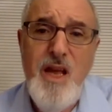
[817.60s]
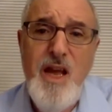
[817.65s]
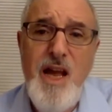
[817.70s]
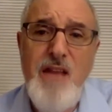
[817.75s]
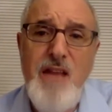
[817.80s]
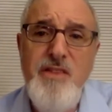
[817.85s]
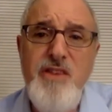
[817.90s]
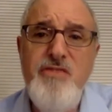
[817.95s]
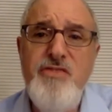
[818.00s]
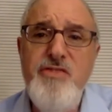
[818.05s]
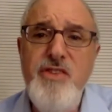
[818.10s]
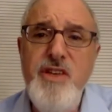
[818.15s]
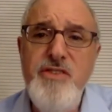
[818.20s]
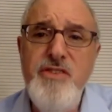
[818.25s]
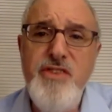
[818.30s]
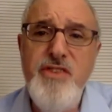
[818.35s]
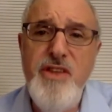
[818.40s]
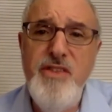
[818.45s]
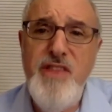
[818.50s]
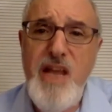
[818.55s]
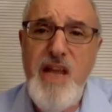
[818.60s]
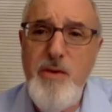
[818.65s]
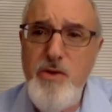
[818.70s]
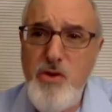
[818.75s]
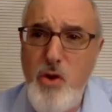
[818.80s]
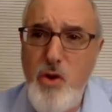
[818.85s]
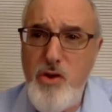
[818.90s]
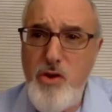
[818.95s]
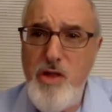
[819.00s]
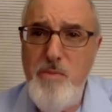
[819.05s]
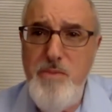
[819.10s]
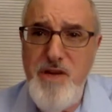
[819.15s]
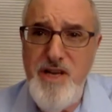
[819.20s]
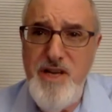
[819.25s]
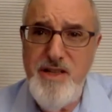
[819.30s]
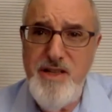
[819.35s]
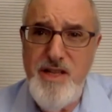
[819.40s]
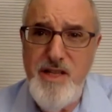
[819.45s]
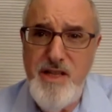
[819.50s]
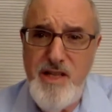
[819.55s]
And these, so they would go to the,
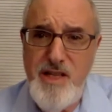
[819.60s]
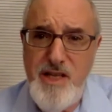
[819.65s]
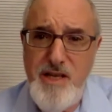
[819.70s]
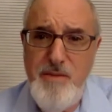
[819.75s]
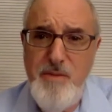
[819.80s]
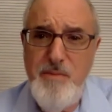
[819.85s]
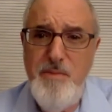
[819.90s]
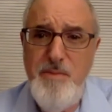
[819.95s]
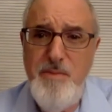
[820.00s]
to the